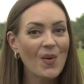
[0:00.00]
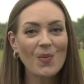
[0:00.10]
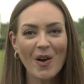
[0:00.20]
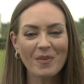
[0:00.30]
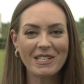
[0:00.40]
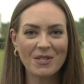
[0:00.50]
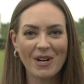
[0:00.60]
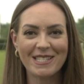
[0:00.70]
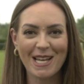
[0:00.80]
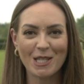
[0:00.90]
Welcome into
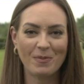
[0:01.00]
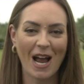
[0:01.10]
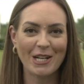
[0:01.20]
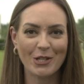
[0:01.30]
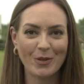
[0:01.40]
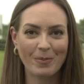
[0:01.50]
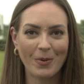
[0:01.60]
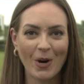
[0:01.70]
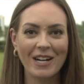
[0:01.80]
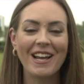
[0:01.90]
our Saints practice
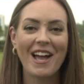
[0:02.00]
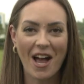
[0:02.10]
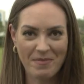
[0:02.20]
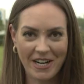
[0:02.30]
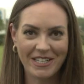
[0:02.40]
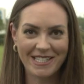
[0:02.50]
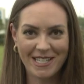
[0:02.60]
report. I'm Erin